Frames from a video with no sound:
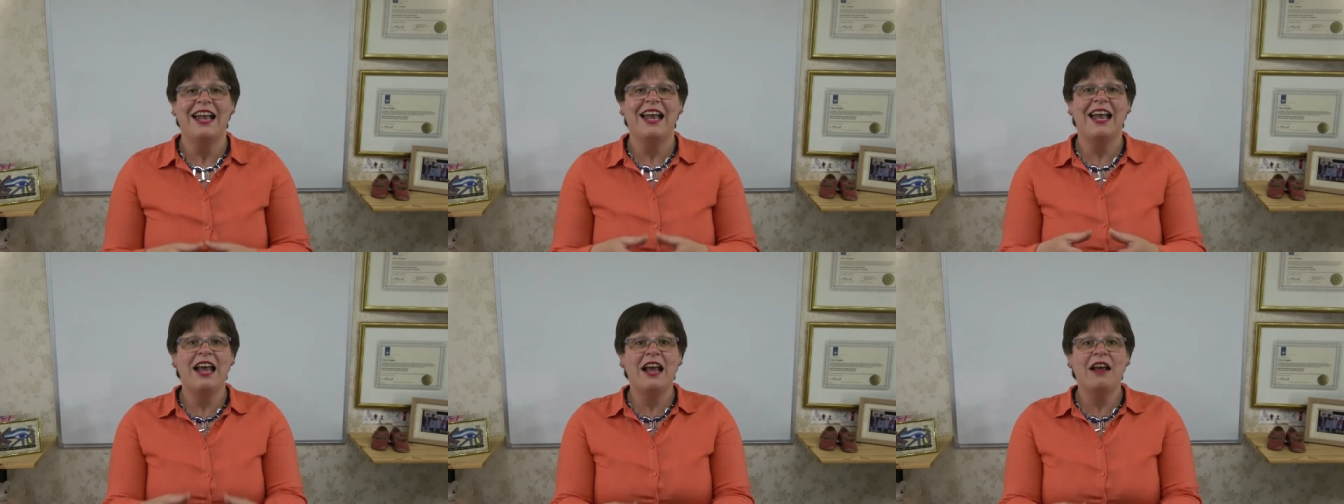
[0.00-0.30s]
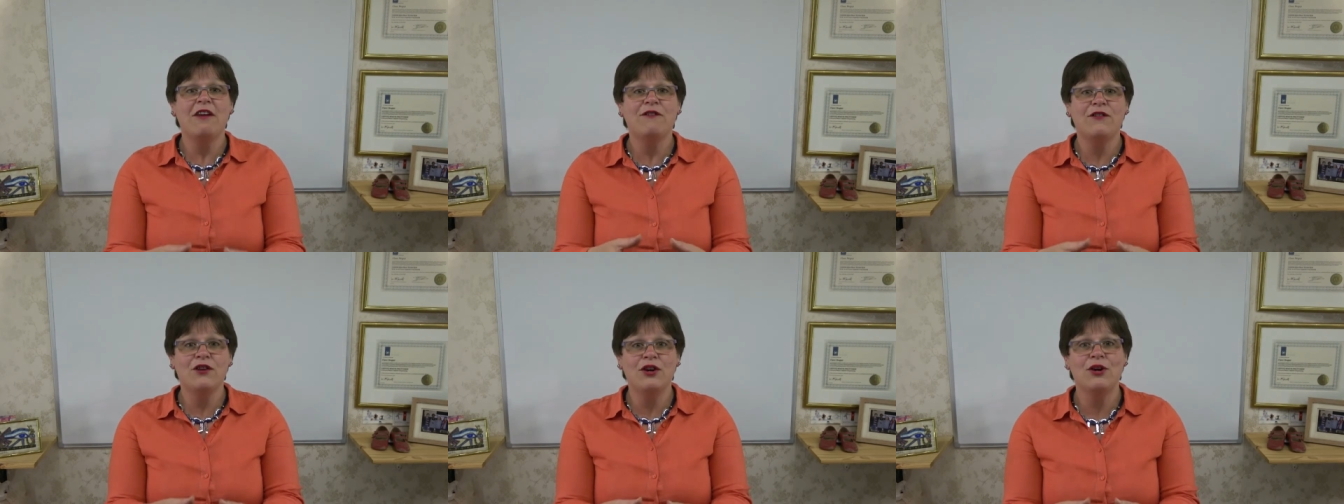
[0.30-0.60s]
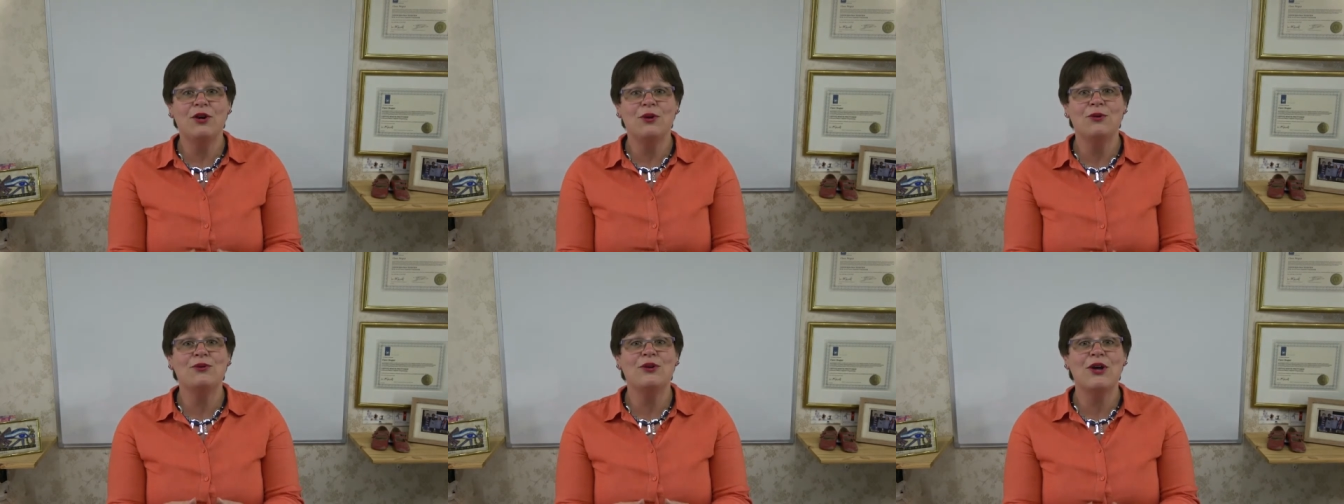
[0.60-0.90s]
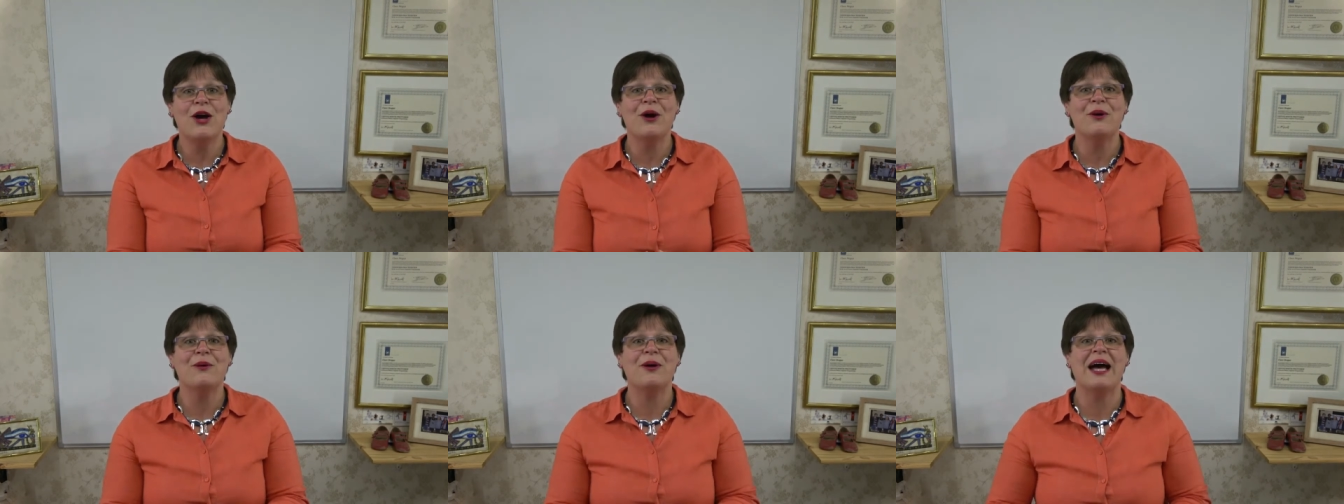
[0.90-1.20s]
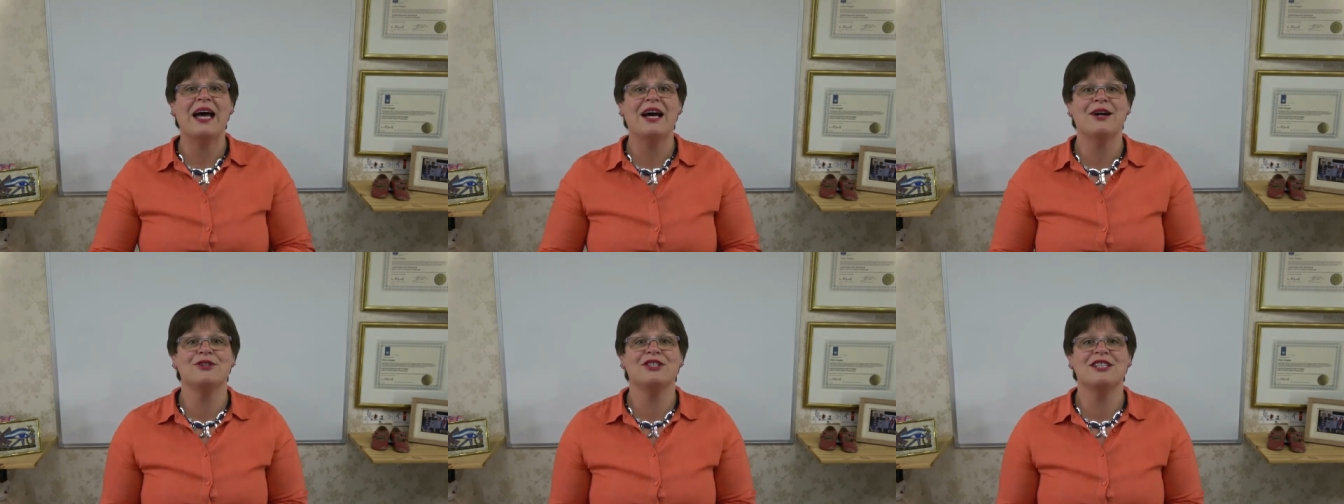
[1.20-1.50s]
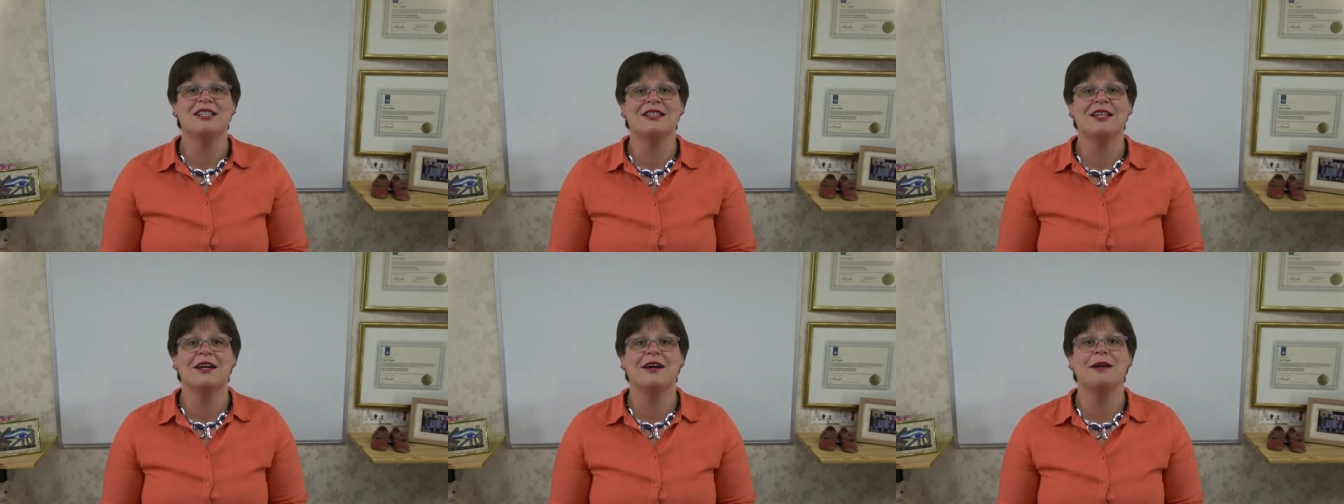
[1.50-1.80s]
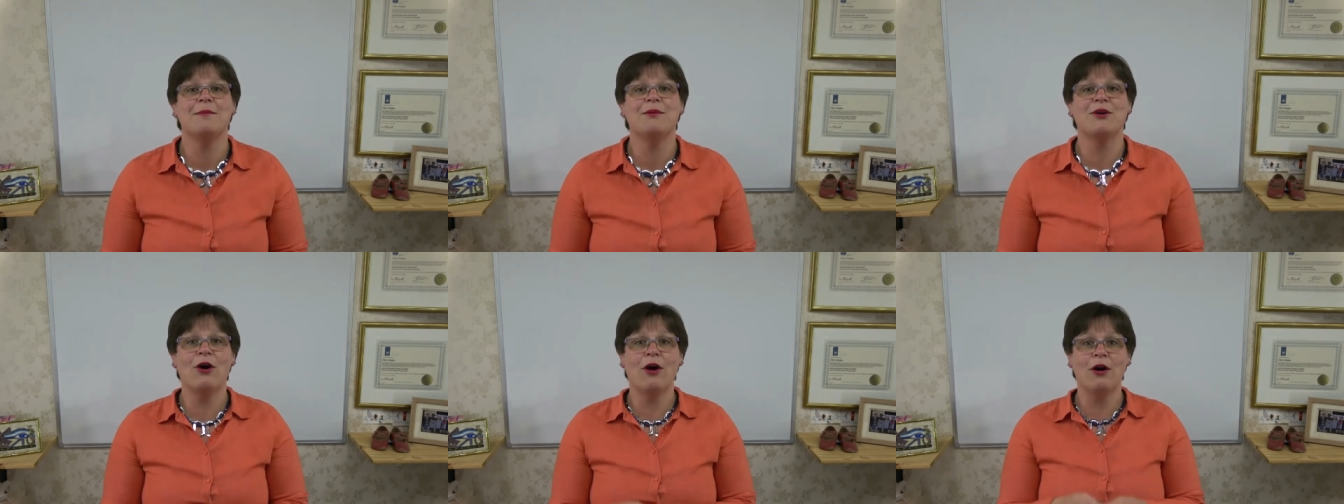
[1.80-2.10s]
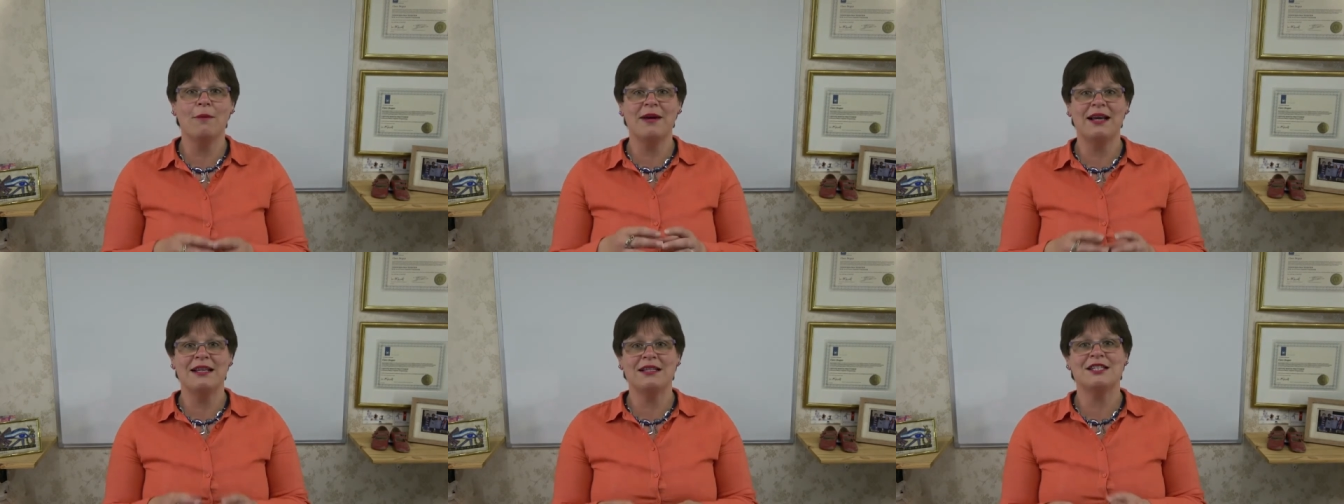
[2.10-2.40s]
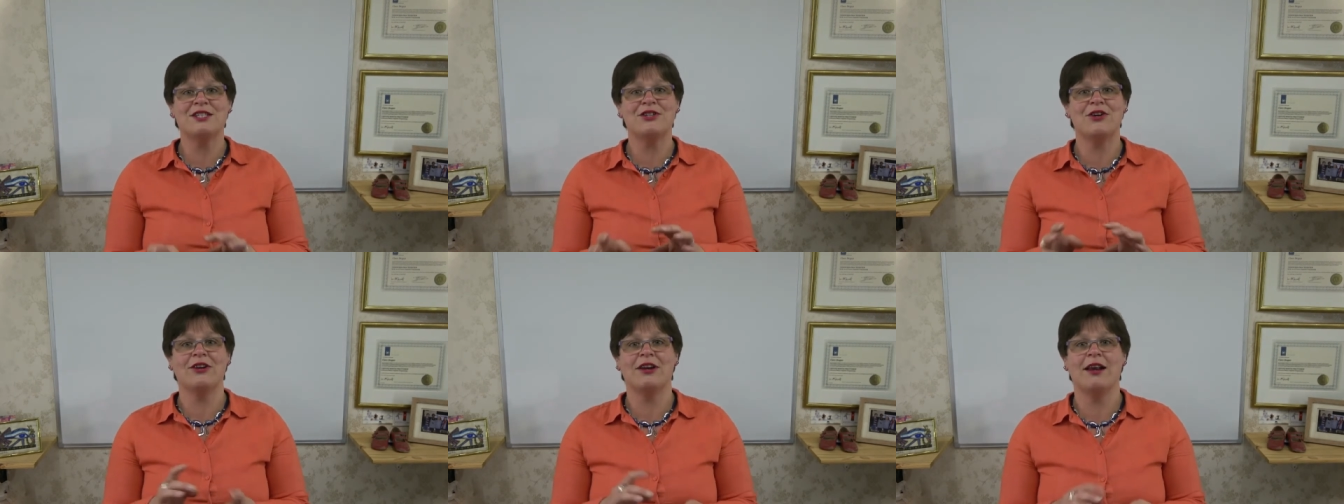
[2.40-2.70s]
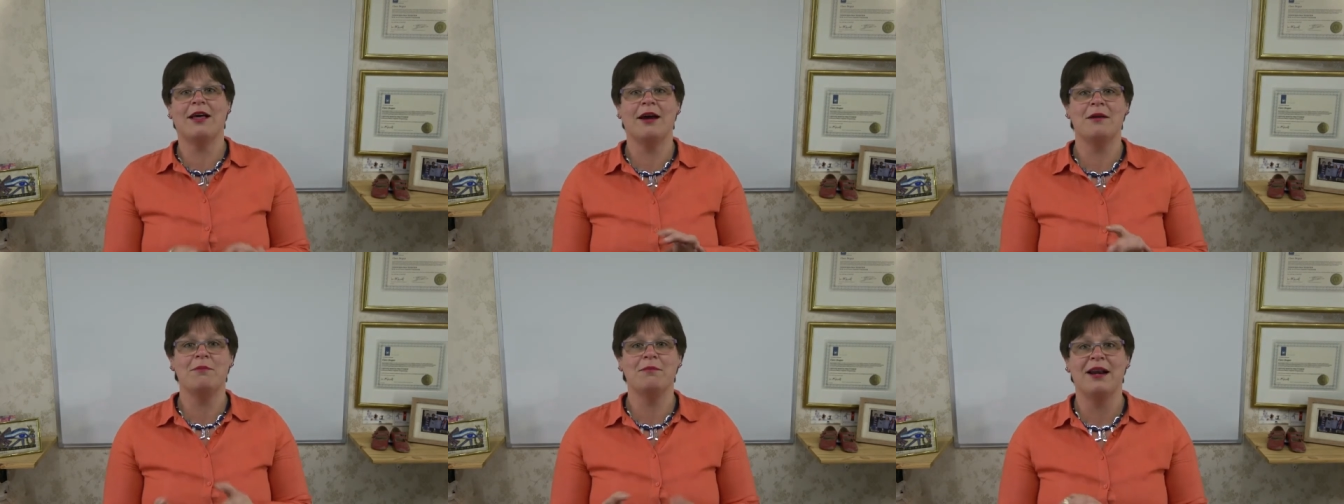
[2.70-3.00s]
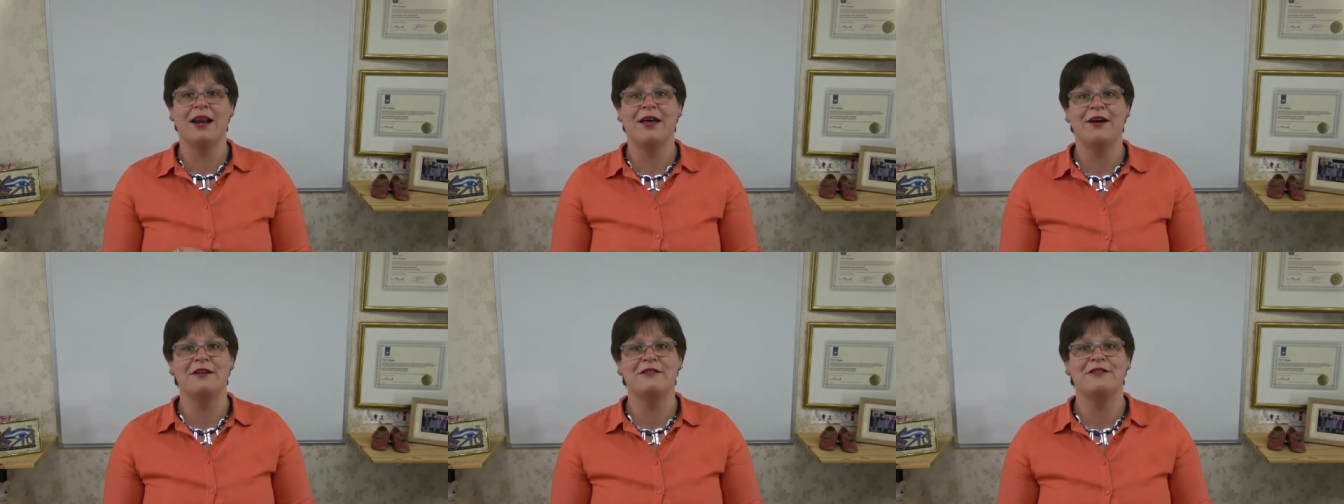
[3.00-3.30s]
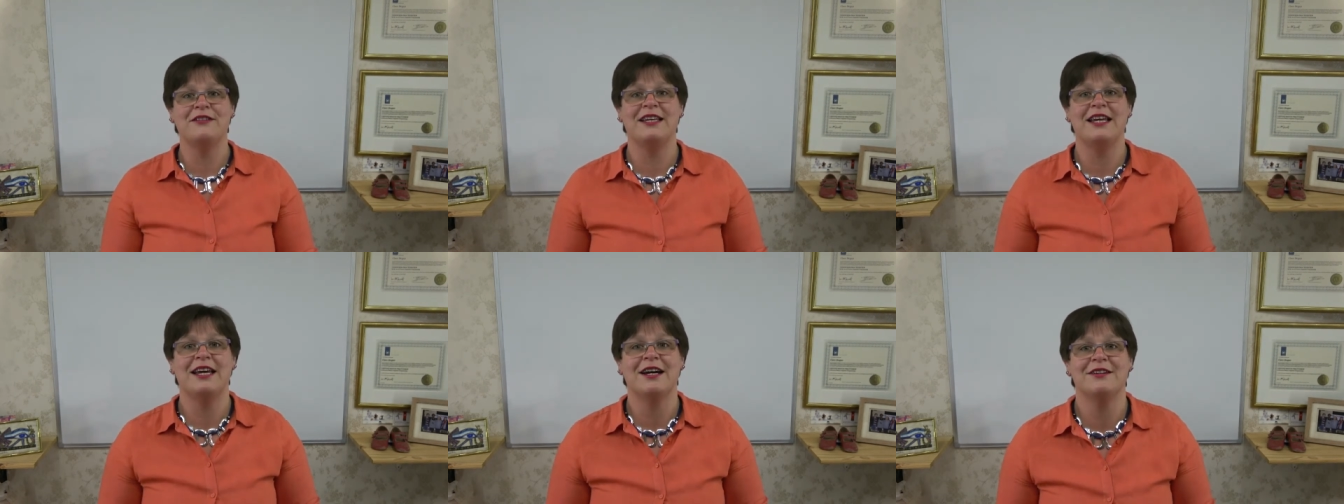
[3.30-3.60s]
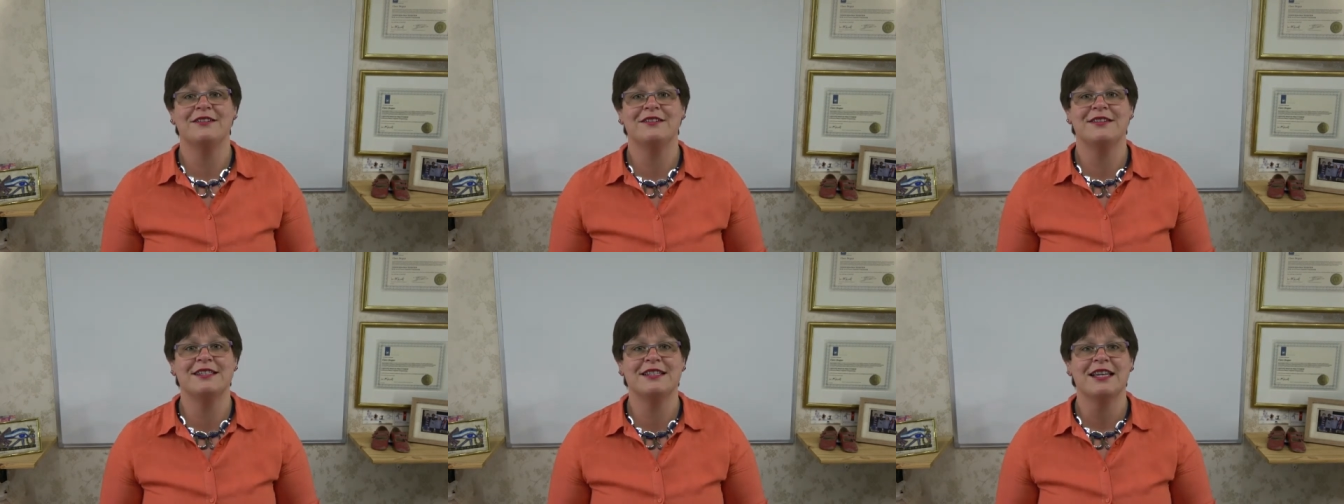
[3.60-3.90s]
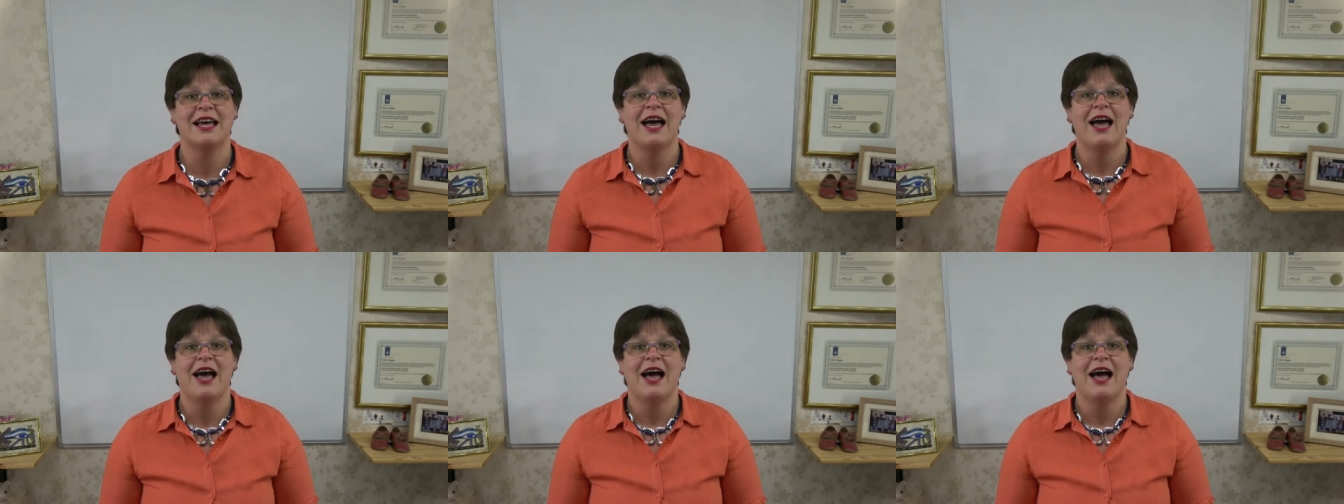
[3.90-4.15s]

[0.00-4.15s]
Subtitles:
If you know how to type comments online below videos,